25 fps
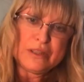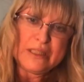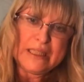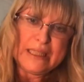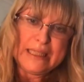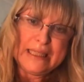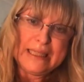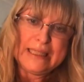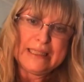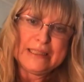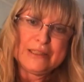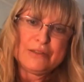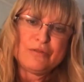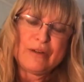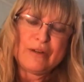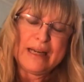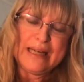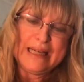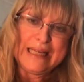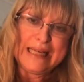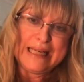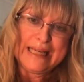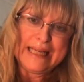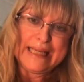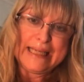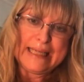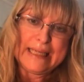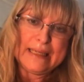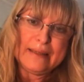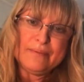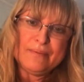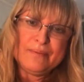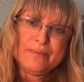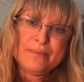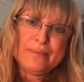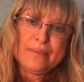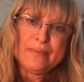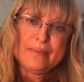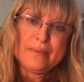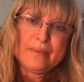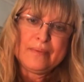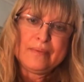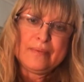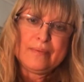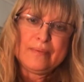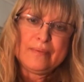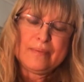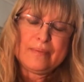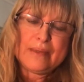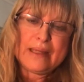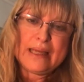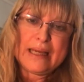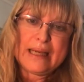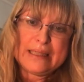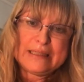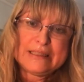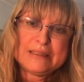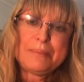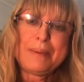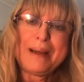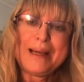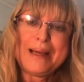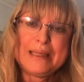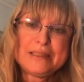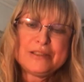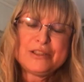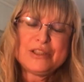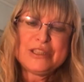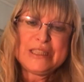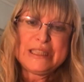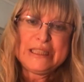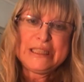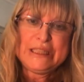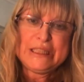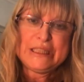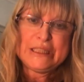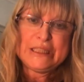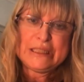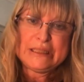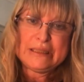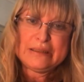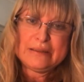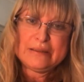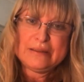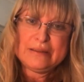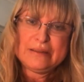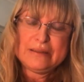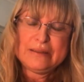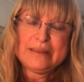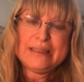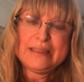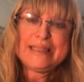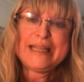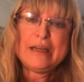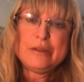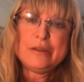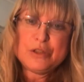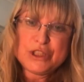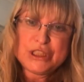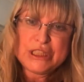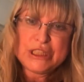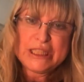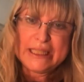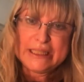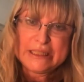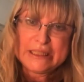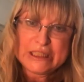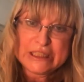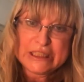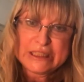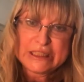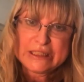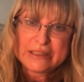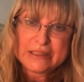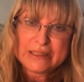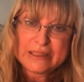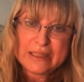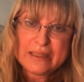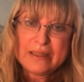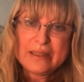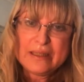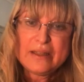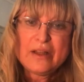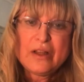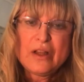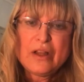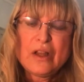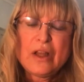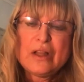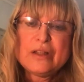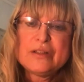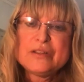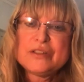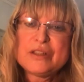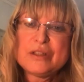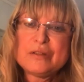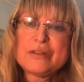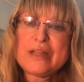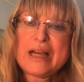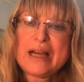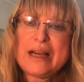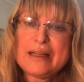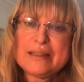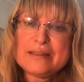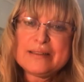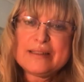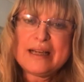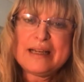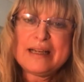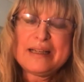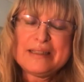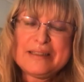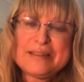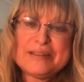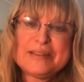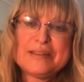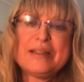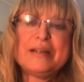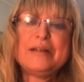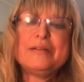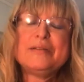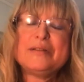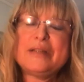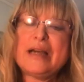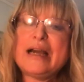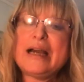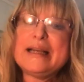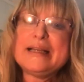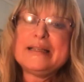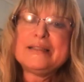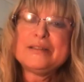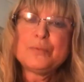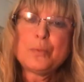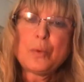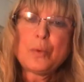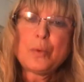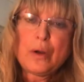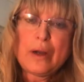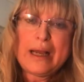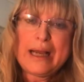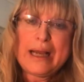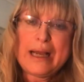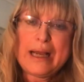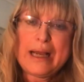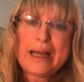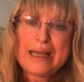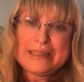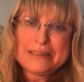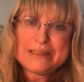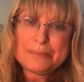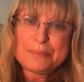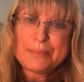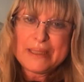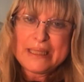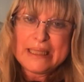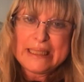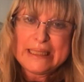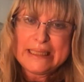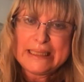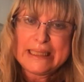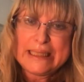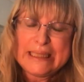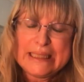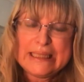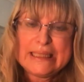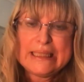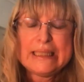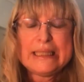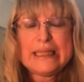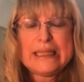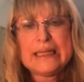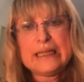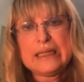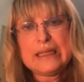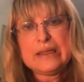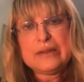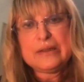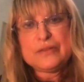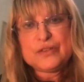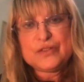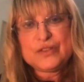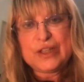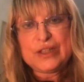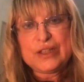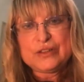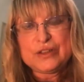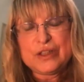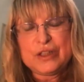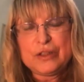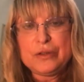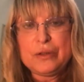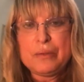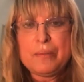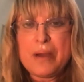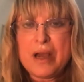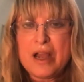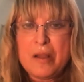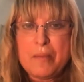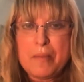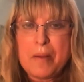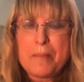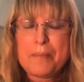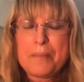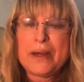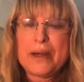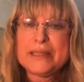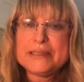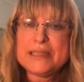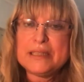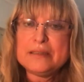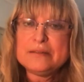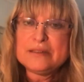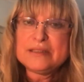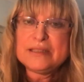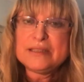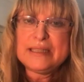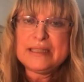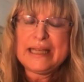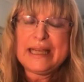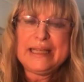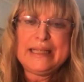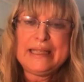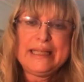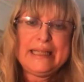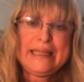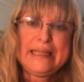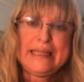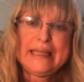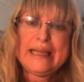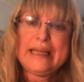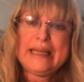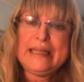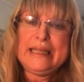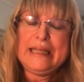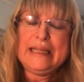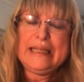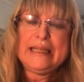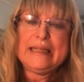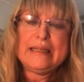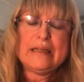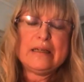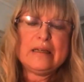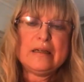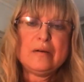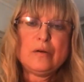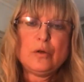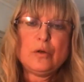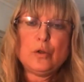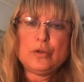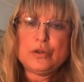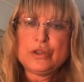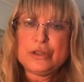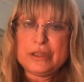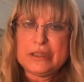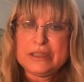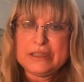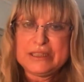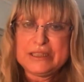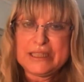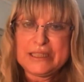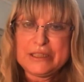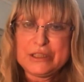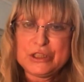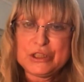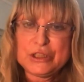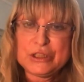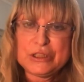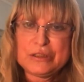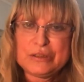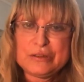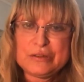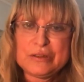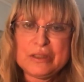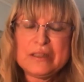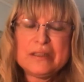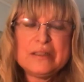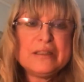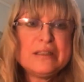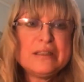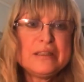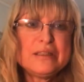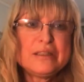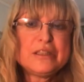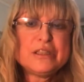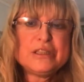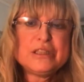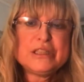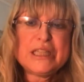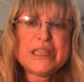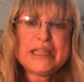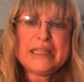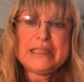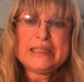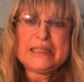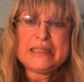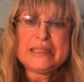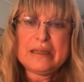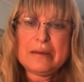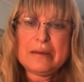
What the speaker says: the Israeli and Palestinian negotiators. So that is what has been said at the moment. But I don't think any organisation can take